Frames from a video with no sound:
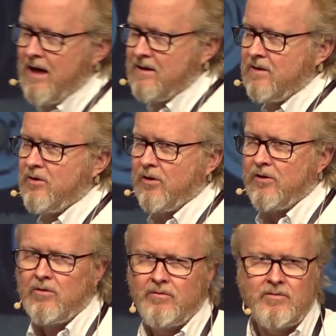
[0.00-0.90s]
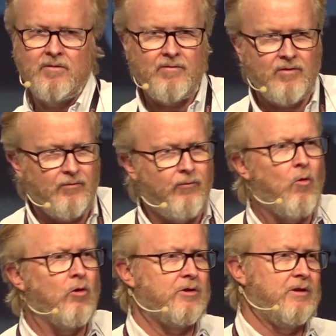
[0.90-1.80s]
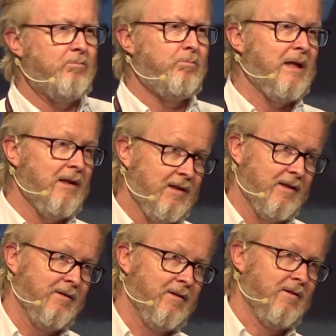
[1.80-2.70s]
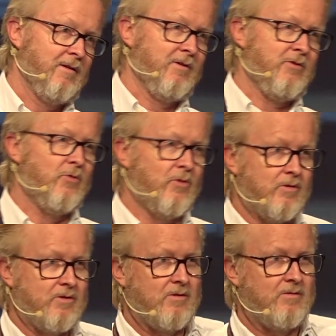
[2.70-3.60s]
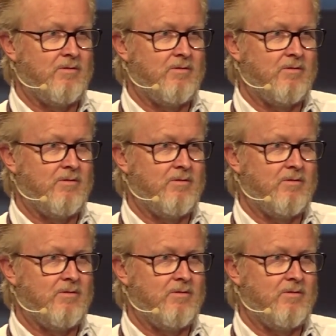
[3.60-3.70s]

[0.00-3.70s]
has a turnover of roughly 40 billion euros,